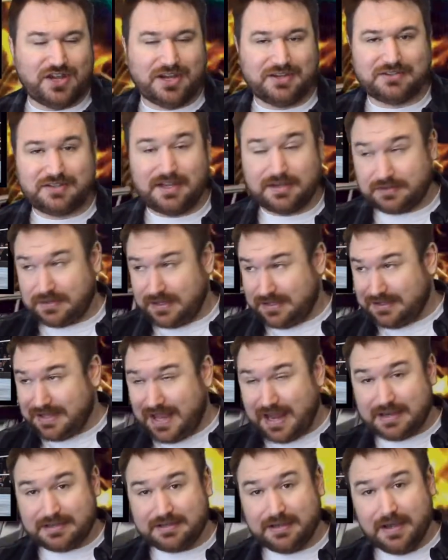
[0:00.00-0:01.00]
It's like the
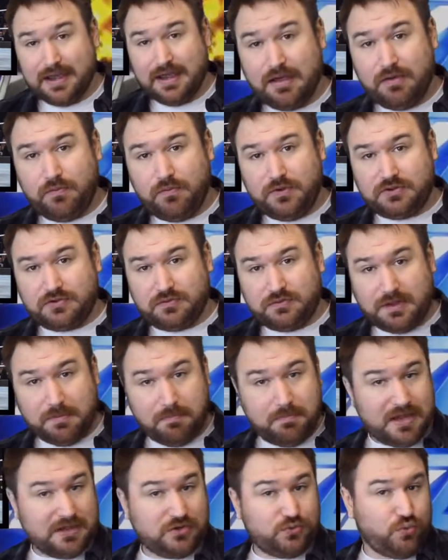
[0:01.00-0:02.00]
leg which The
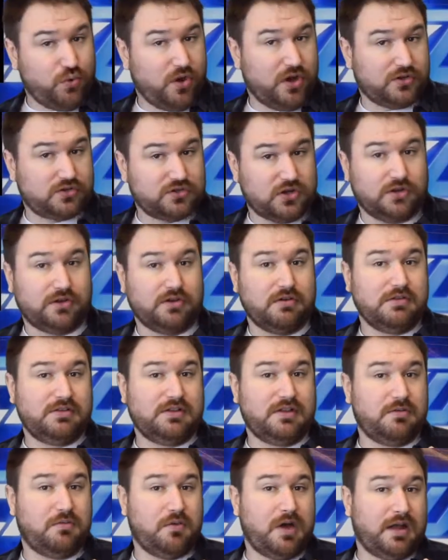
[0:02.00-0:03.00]
Miz worked on,
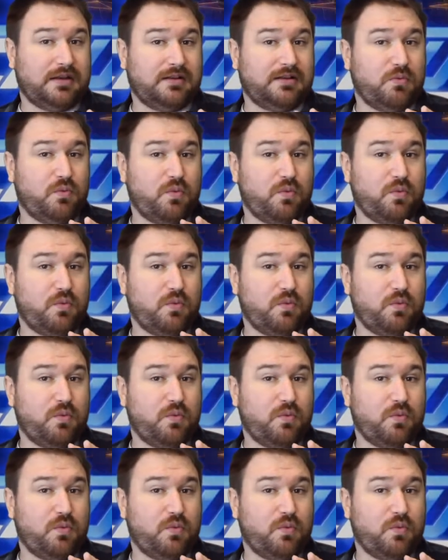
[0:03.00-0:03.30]
and